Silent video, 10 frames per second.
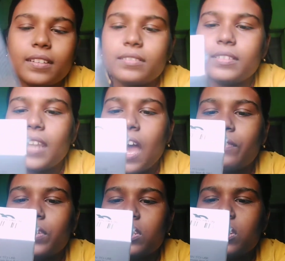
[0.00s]

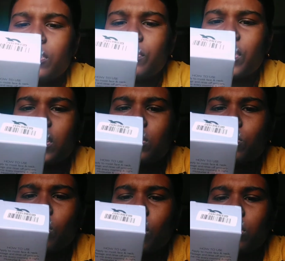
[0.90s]
Lavender face
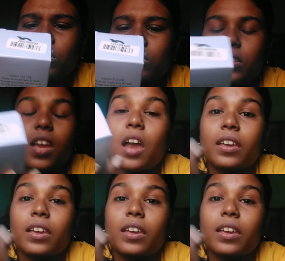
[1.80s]
wash. Yeah,